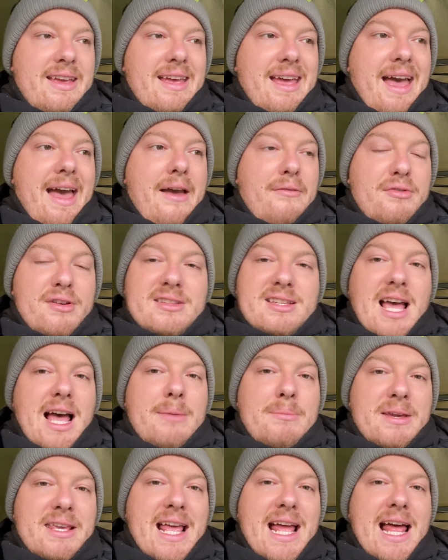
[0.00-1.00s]
every
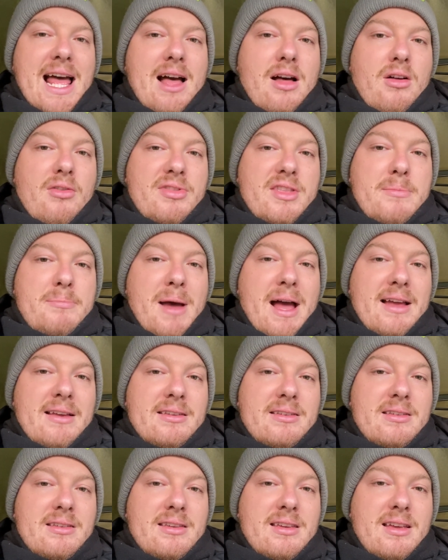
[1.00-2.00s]
time I get out on the
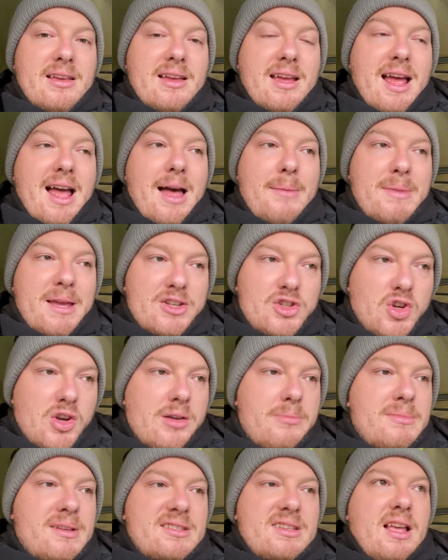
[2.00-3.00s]
bank, I'm
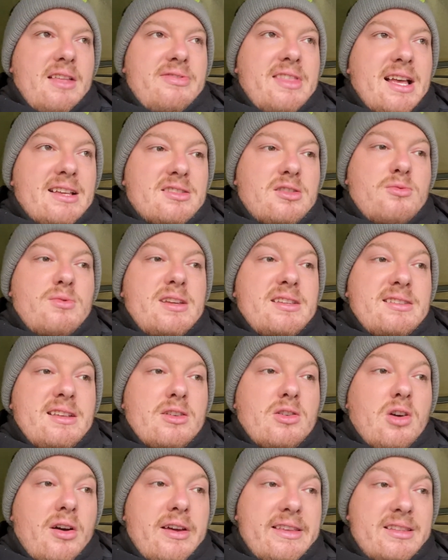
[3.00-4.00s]
enjoying myself. That's the reason I
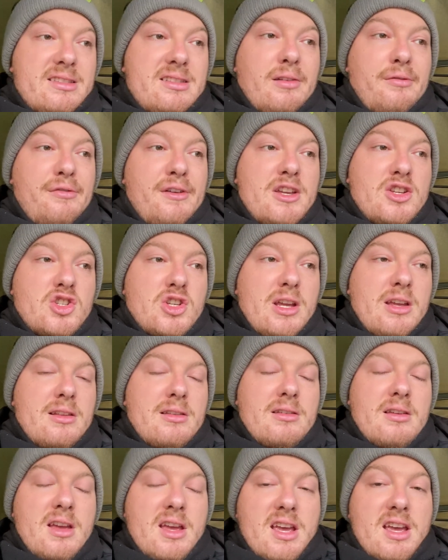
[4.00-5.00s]
got into
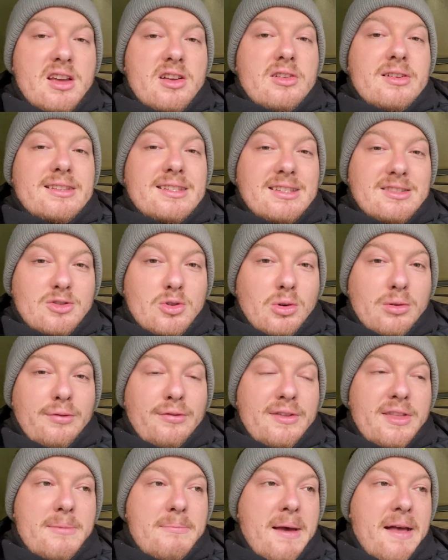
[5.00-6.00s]
fishing, because it's good
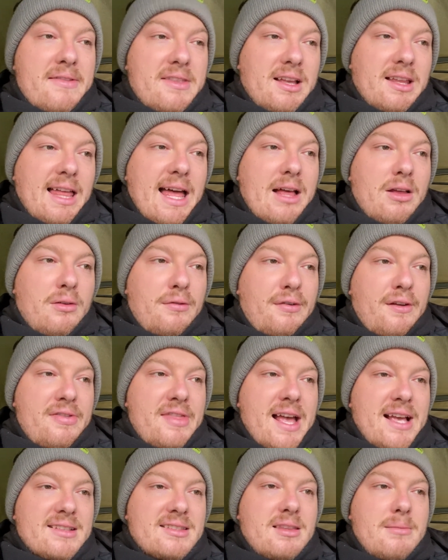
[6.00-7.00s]
for the mental health, and
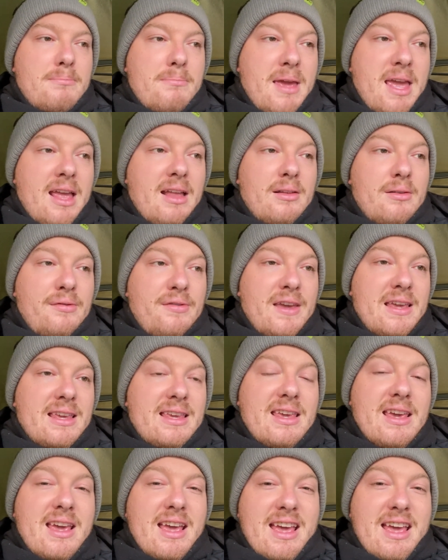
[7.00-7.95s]
that's the main thing.